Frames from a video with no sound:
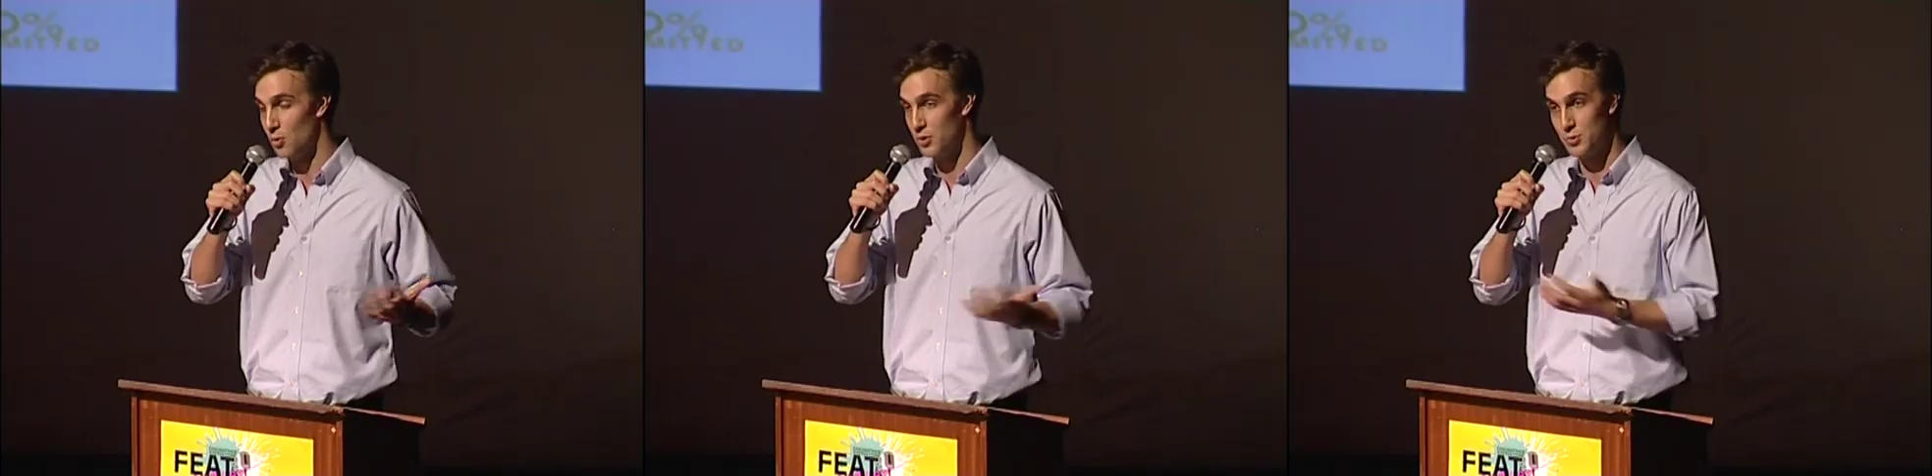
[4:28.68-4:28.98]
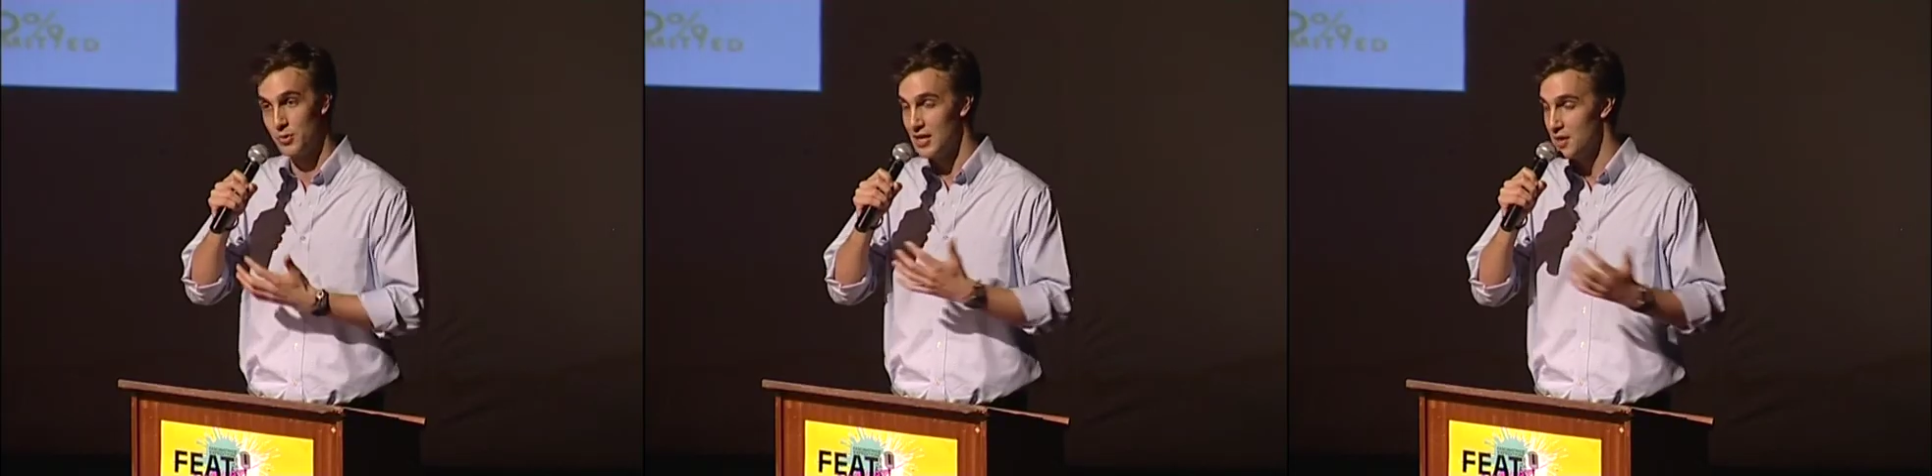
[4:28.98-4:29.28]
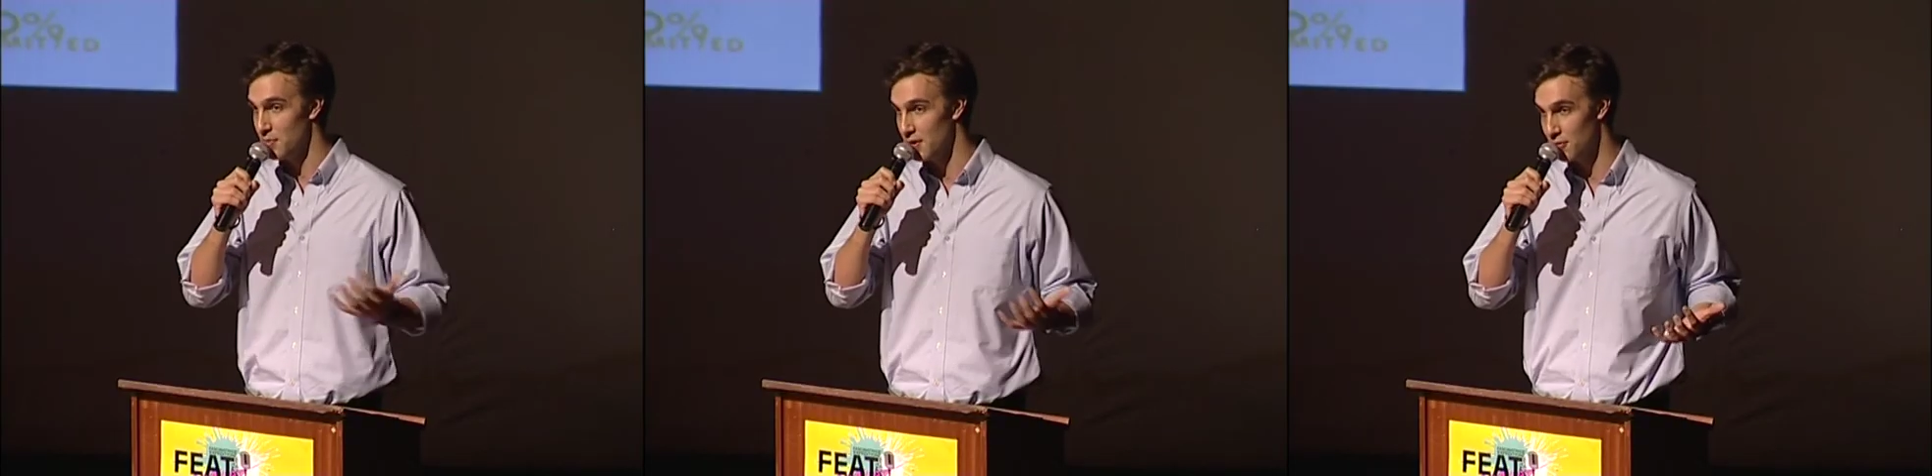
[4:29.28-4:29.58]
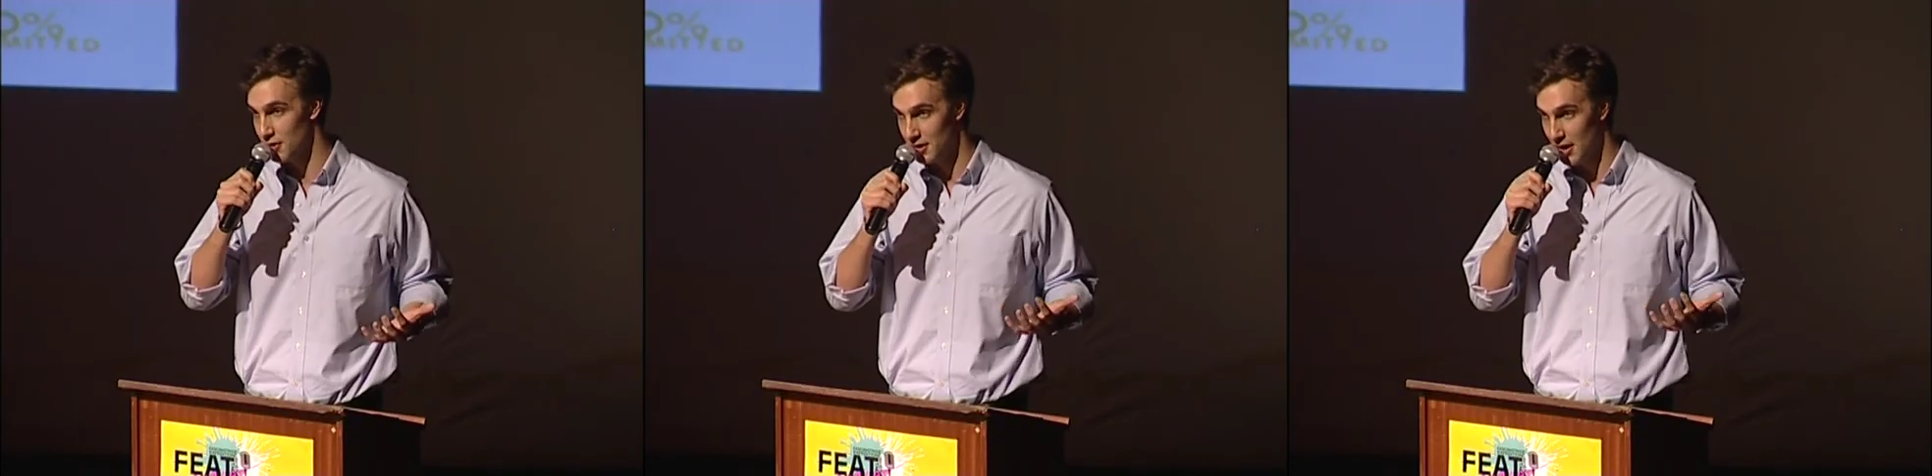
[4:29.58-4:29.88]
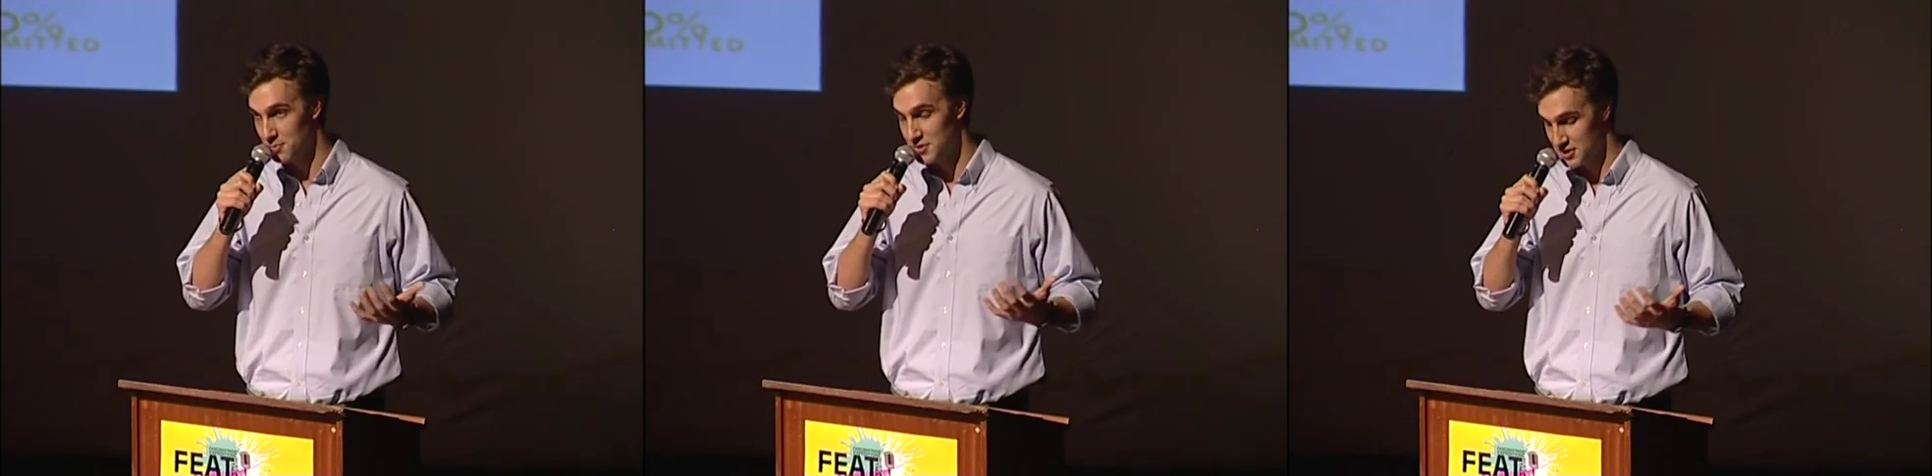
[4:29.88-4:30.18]
which would keep everyone
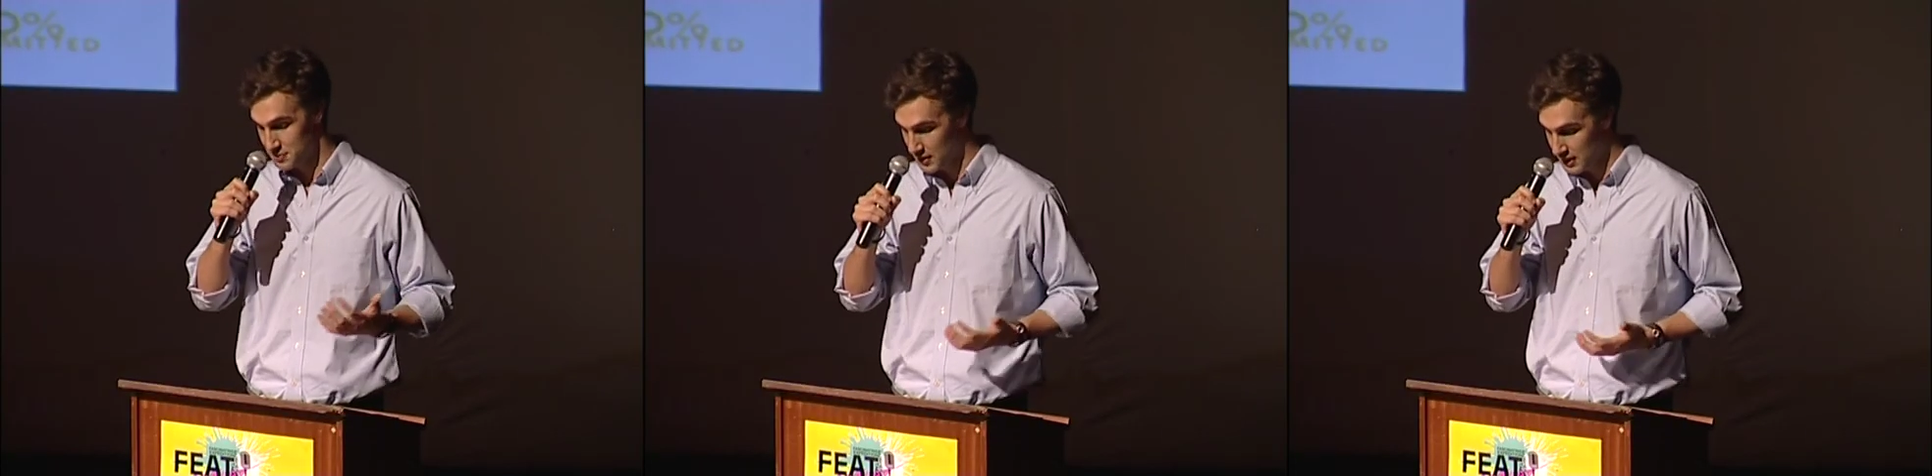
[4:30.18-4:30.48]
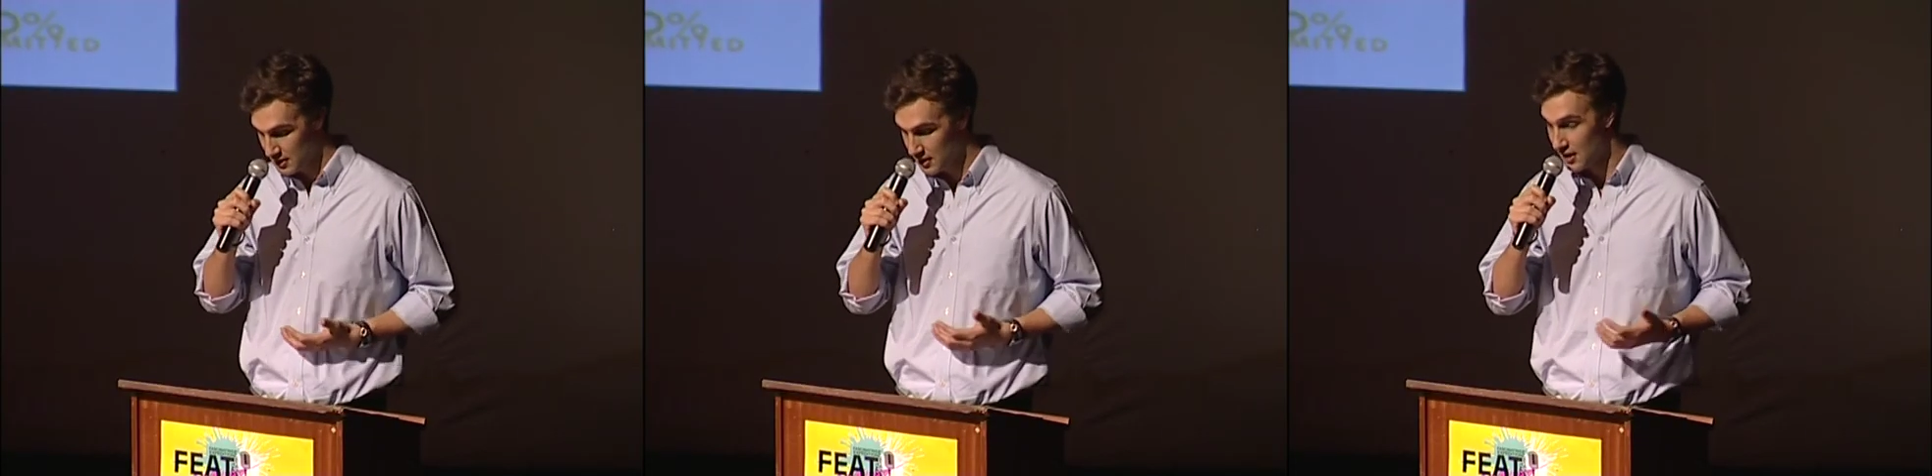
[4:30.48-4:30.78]
up to speed.